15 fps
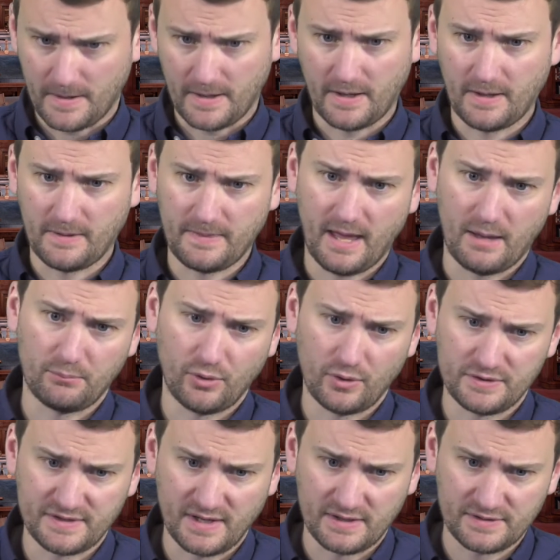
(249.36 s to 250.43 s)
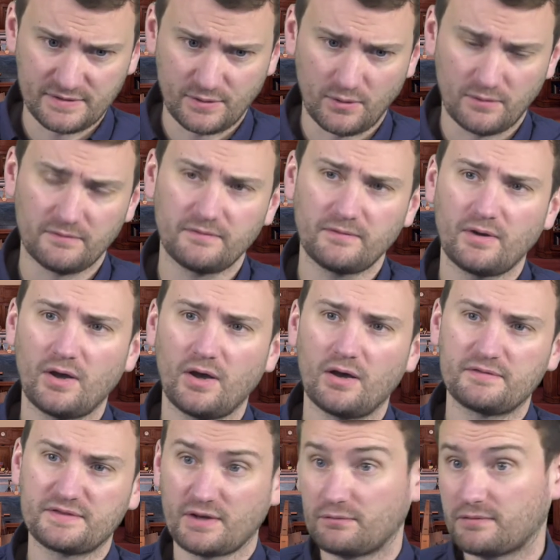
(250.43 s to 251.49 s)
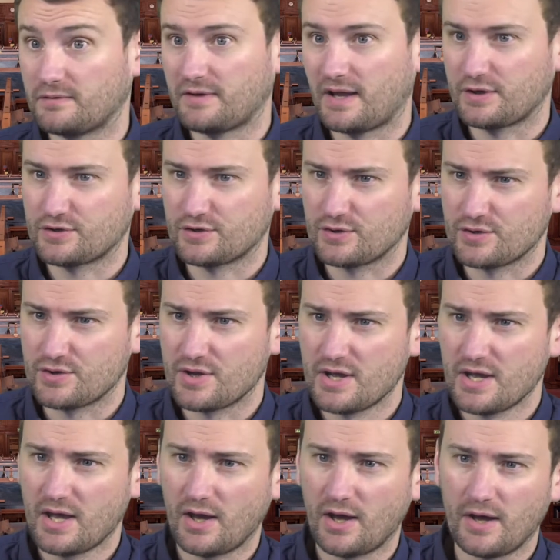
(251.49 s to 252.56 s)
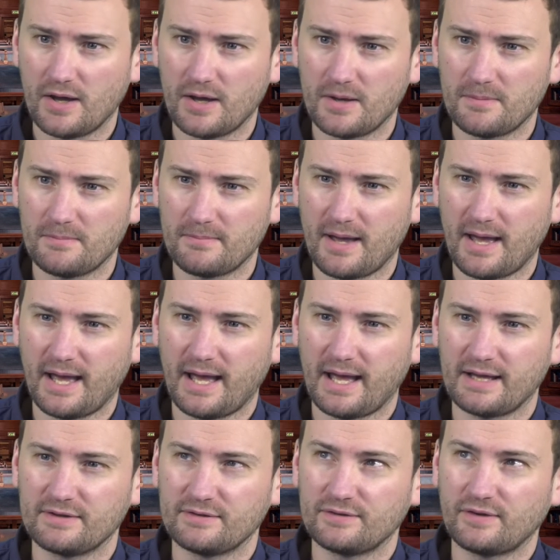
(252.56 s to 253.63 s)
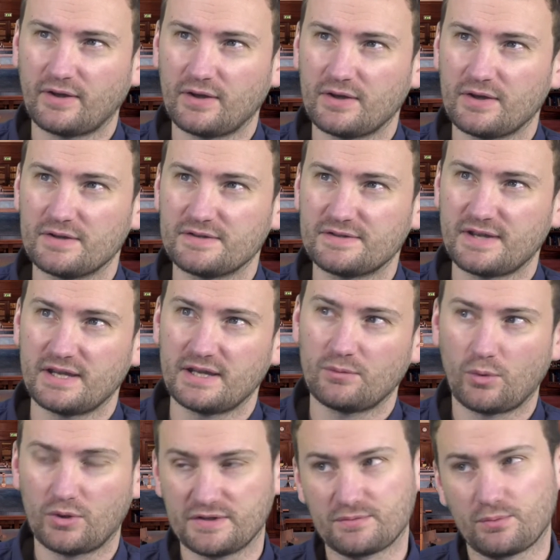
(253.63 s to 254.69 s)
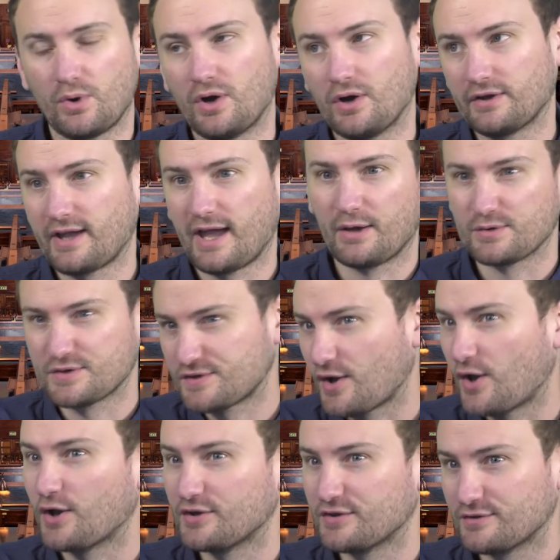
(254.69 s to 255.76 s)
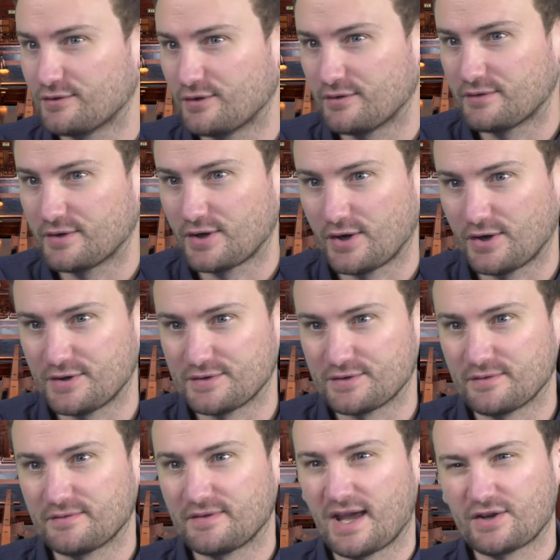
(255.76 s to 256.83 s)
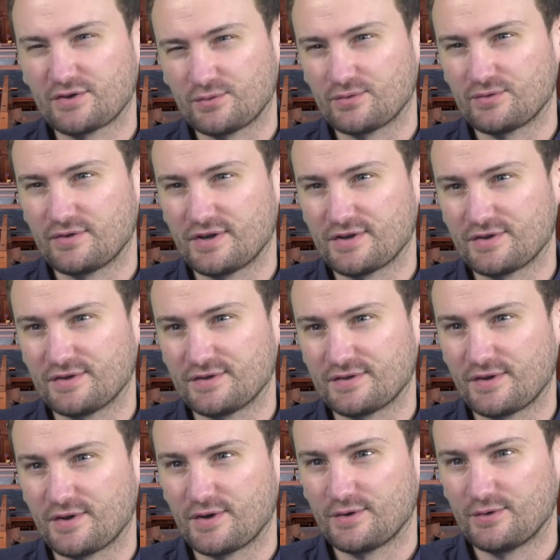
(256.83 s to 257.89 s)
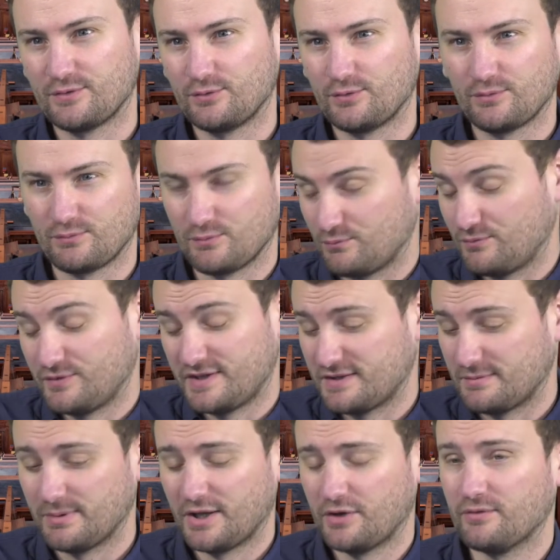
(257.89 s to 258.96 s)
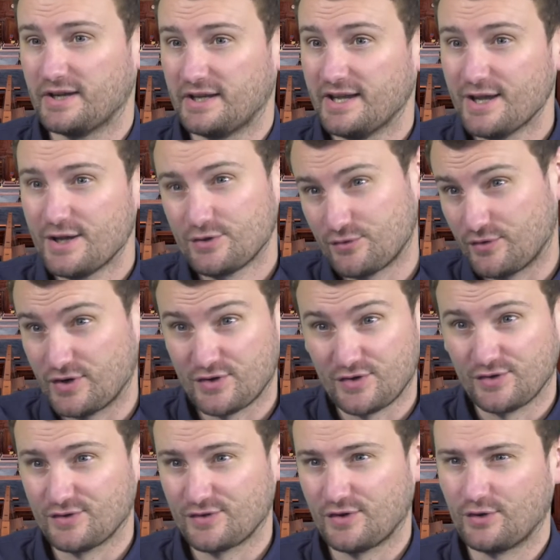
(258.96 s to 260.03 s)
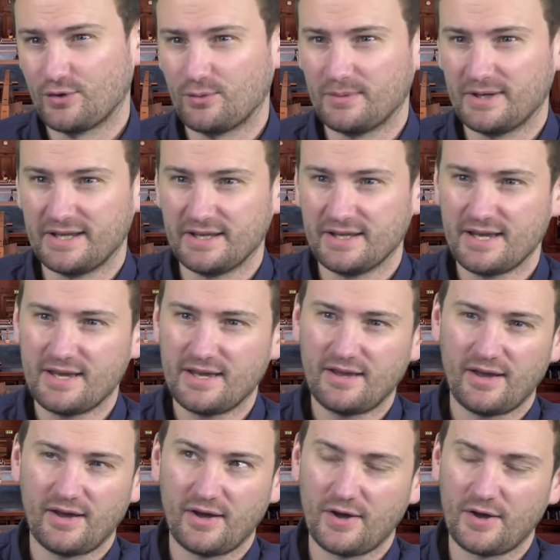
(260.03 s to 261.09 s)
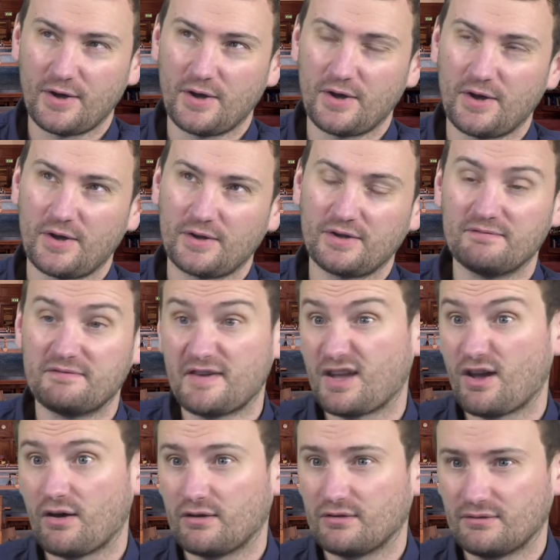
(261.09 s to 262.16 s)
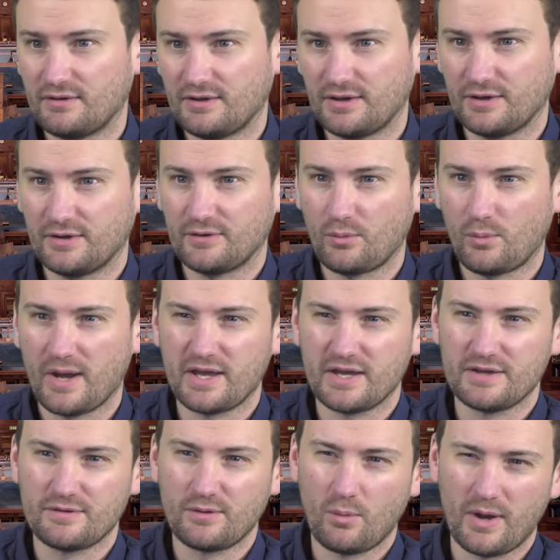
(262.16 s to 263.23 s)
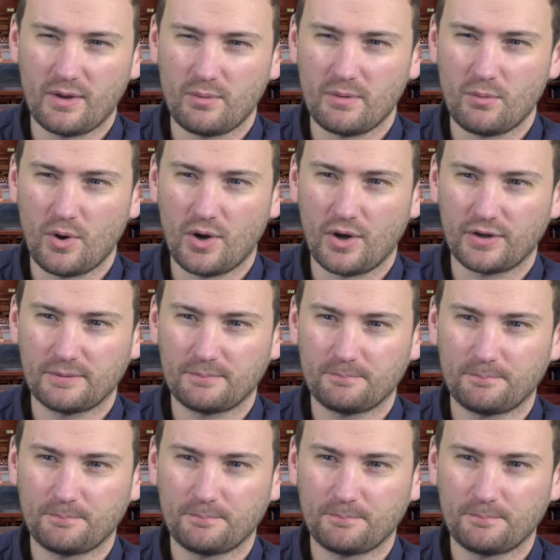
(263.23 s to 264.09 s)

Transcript: that process of self-reflection, and seeing one's work outside of the kinds of national traditions that disciplinary traditions that normally configure the way we work.